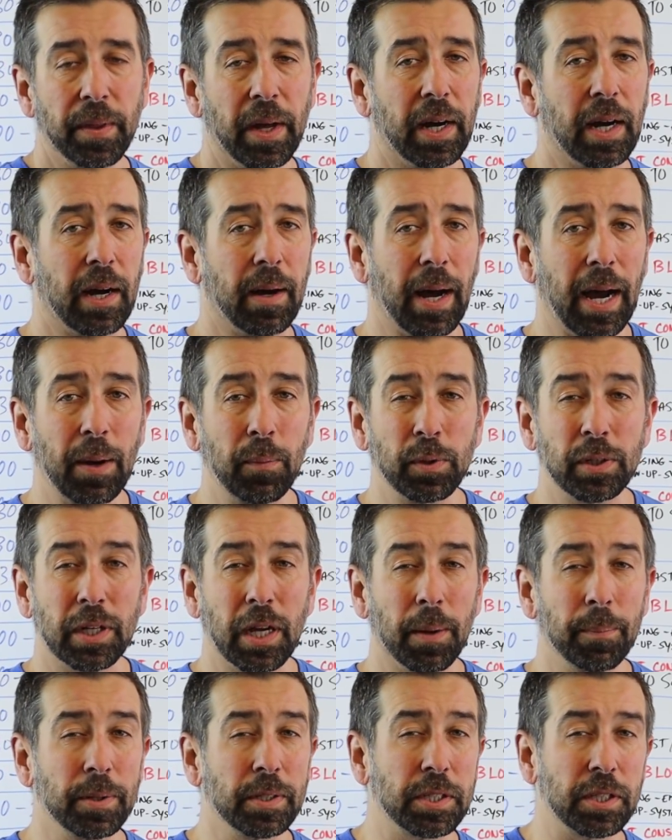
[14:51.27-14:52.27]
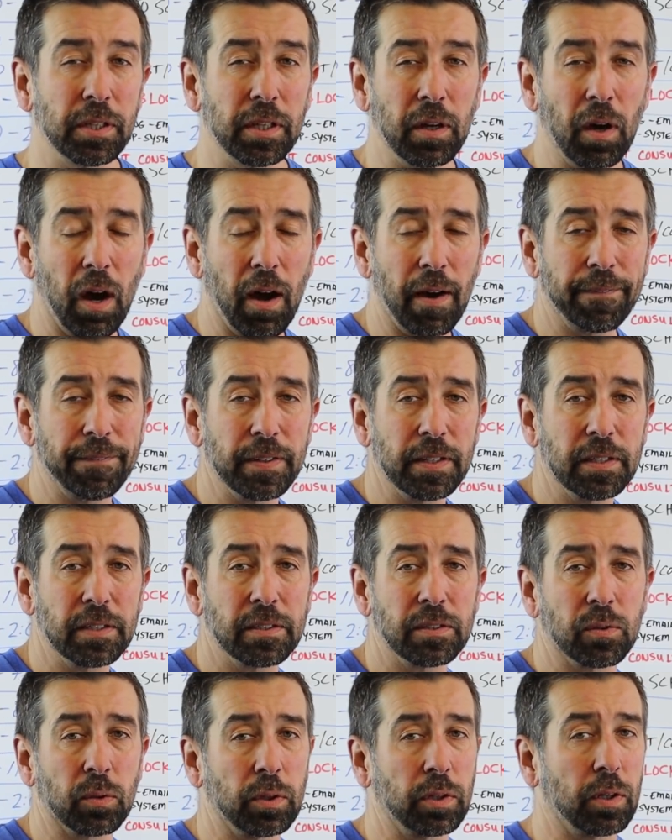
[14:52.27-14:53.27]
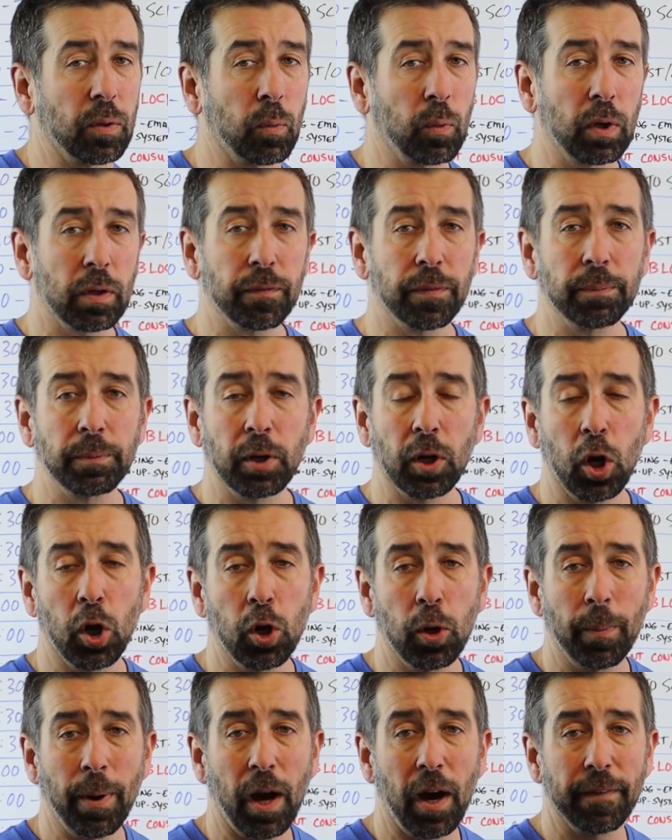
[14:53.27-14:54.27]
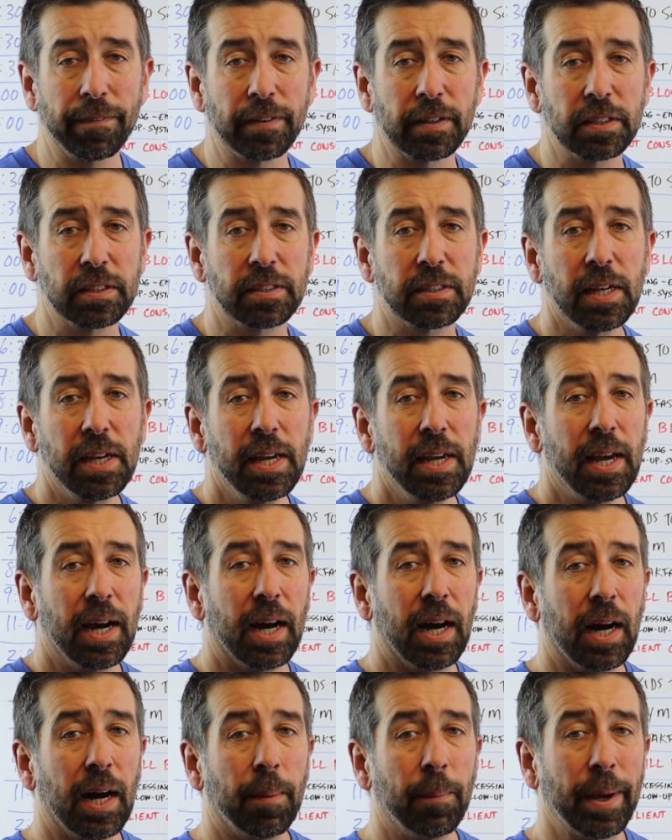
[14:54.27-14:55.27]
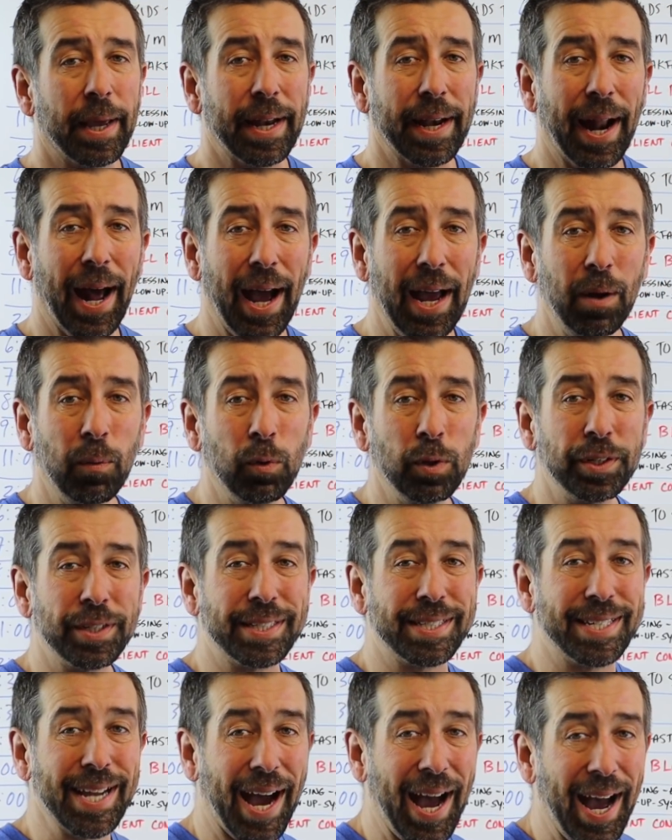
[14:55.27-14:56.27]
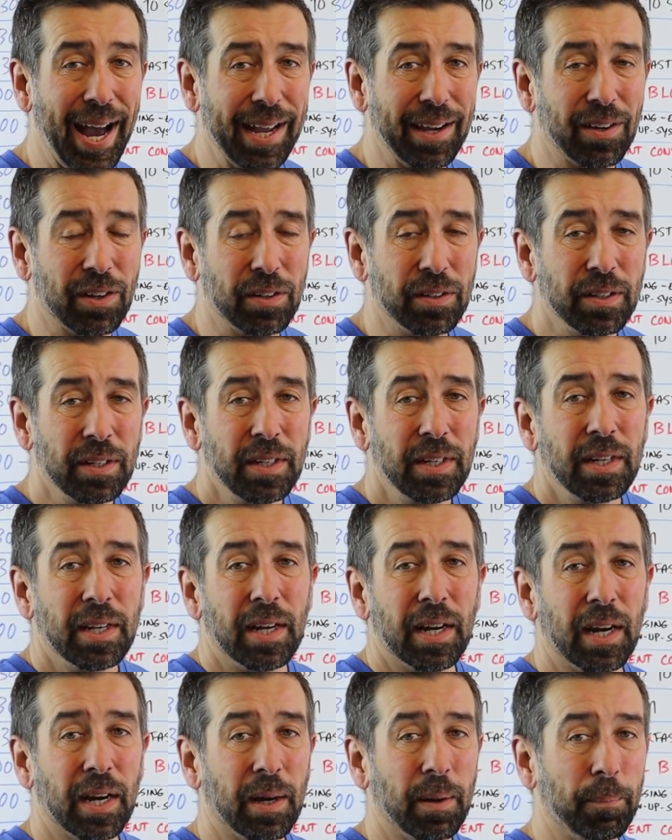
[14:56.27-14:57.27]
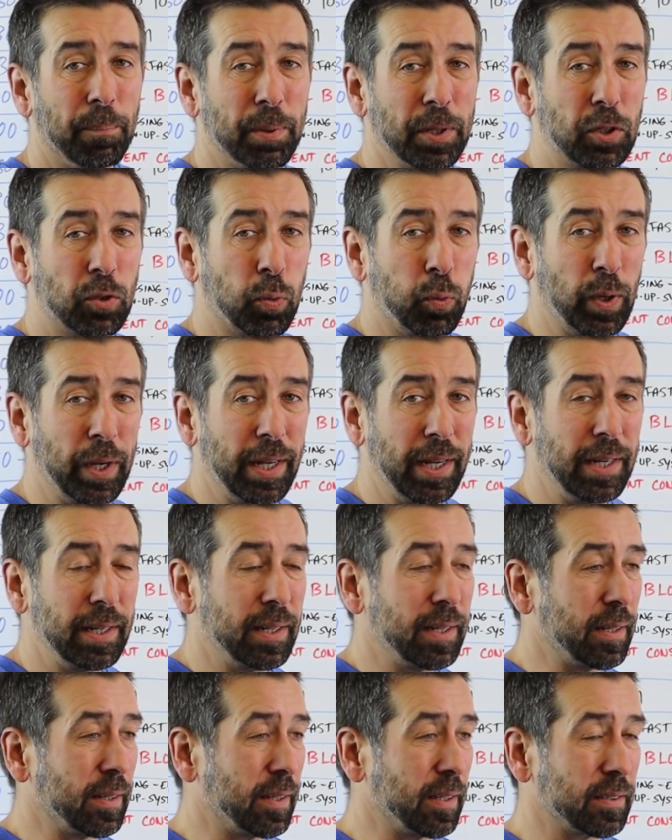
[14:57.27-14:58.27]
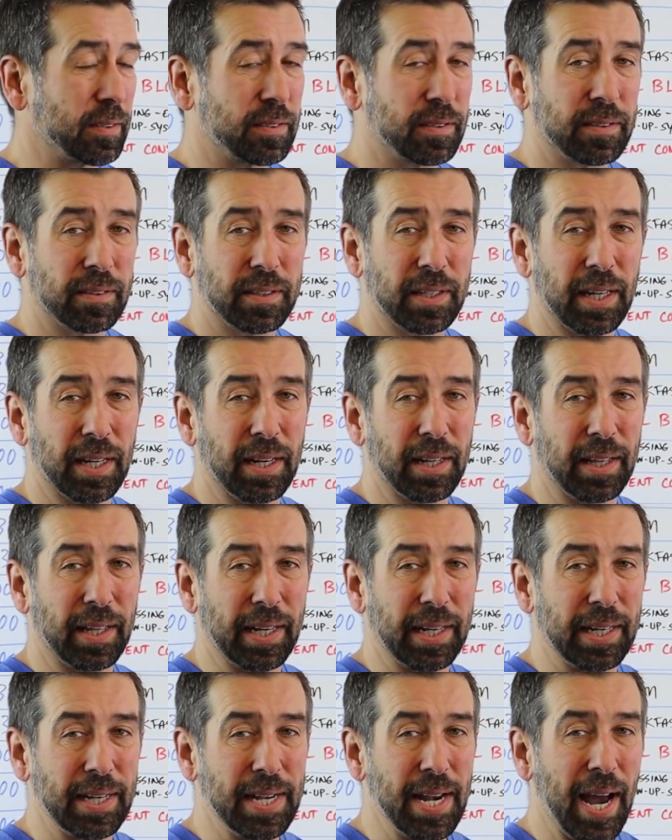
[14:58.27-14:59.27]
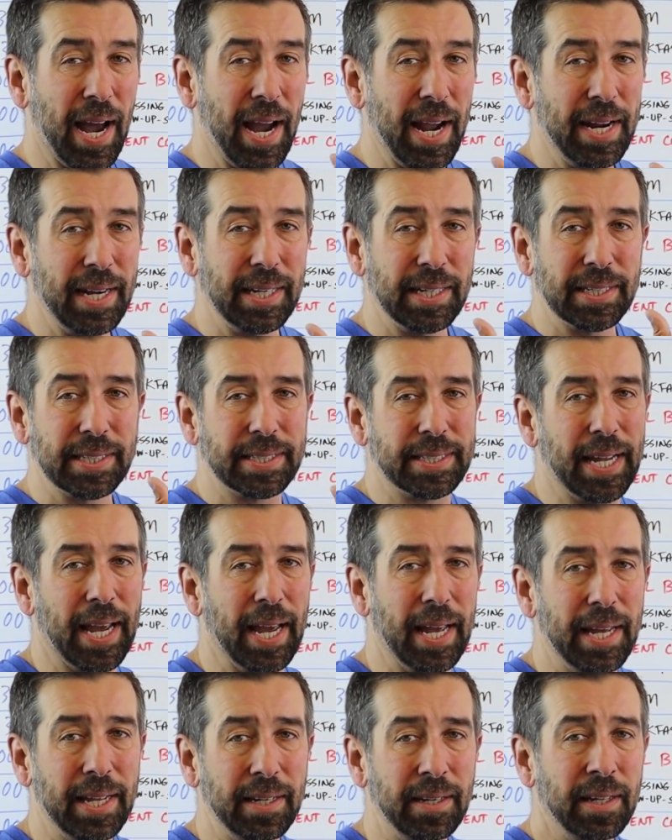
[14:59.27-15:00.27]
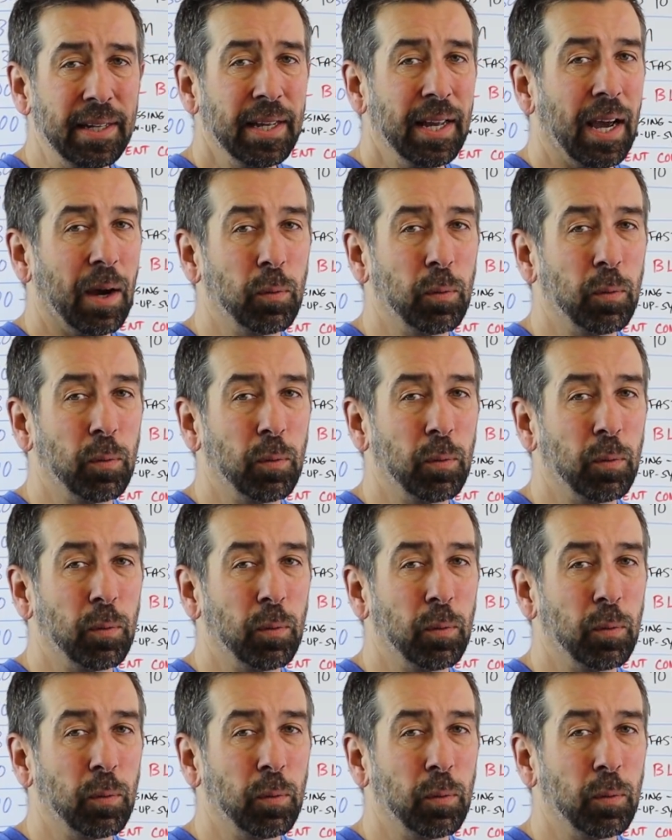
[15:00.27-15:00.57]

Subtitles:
I would come into the office, or you can work from your home office, and I would dial between this kind of like 9 and 10.